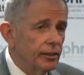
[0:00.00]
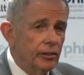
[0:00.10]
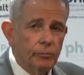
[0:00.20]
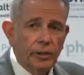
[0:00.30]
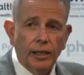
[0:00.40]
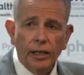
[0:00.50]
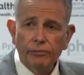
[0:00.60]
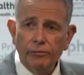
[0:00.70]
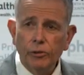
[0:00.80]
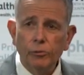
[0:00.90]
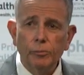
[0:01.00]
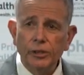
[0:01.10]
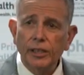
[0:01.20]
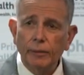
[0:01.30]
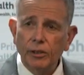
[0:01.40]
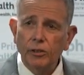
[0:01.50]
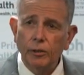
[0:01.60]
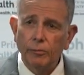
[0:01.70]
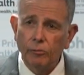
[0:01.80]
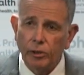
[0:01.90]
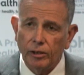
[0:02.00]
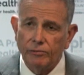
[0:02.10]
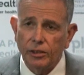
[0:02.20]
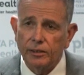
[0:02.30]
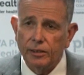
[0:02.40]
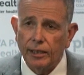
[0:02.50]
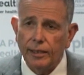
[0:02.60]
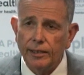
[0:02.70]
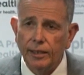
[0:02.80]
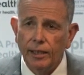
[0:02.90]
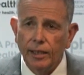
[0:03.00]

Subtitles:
and there'll be half of you will be sceptical about what I've said today,